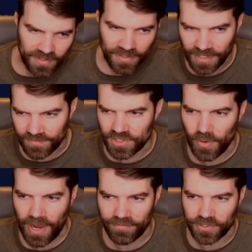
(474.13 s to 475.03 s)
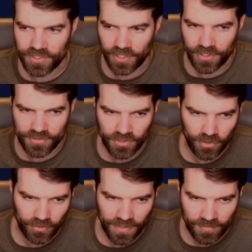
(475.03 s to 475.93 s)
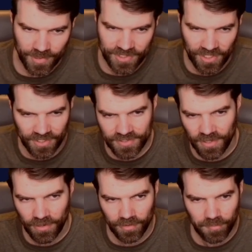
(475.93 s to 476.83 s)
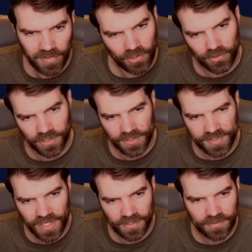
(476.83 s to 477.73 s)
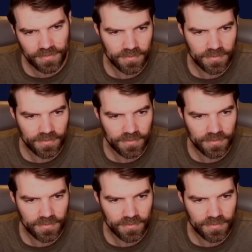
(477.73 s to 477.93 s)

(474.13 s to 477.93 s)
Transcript: gives you half your turn, so you don't have to be stunned as long. Pretty cool little set.